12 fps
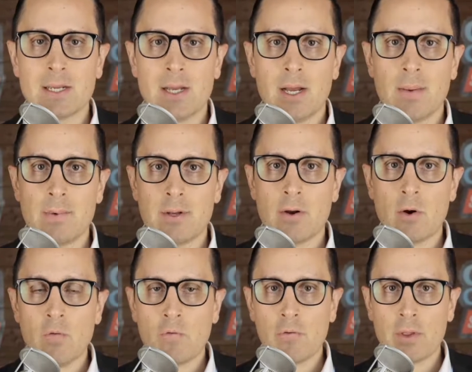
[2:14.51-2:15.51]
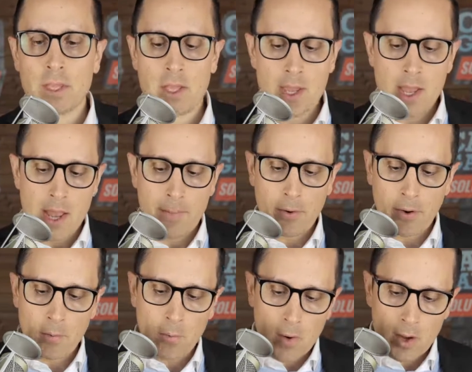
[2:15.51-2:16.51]
Hopefully in
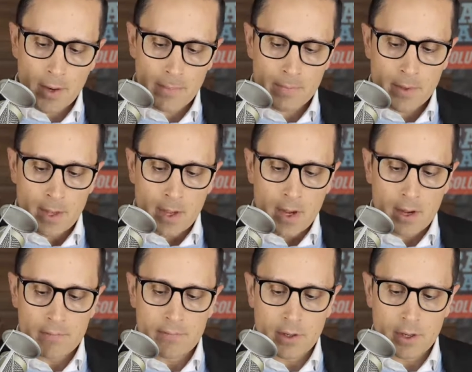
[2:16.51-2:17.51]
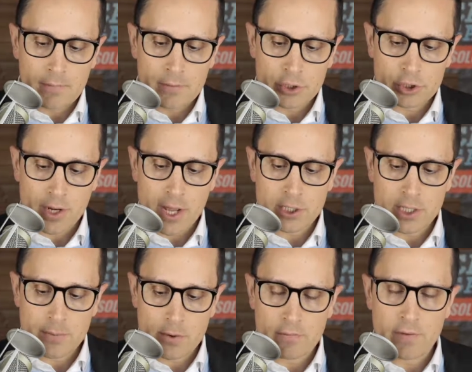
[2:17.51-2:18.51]
part 1 of your strategy
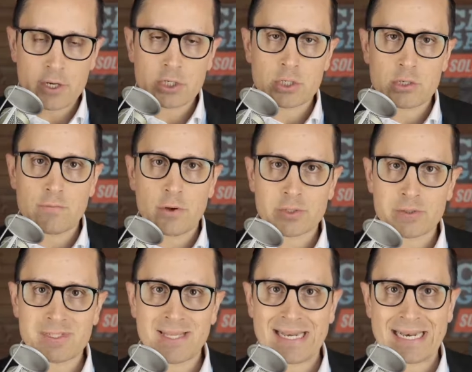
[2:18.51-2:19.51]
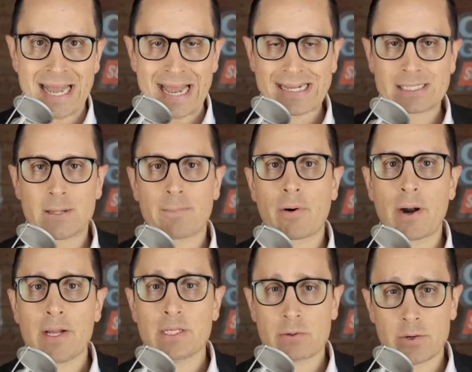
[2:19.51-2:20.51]
and motivation, you've also set an exit
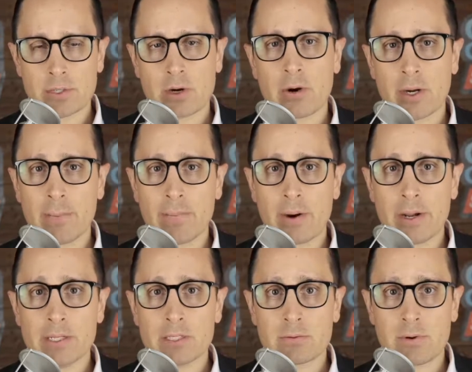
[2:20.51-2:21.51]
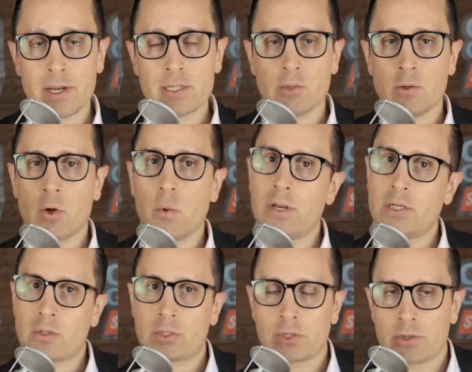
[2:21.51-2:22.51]
price or a target price, right, to equate
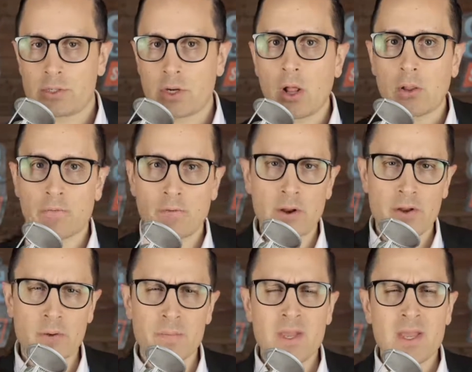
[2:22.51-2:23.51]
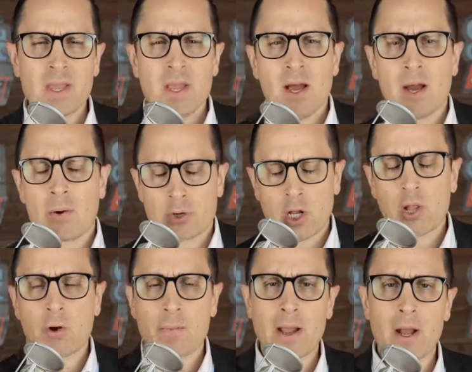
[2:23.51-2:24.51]
to a certain dollar volume or
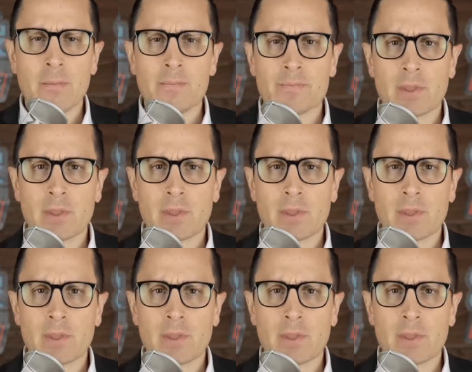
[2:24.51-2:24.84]
dollar amount.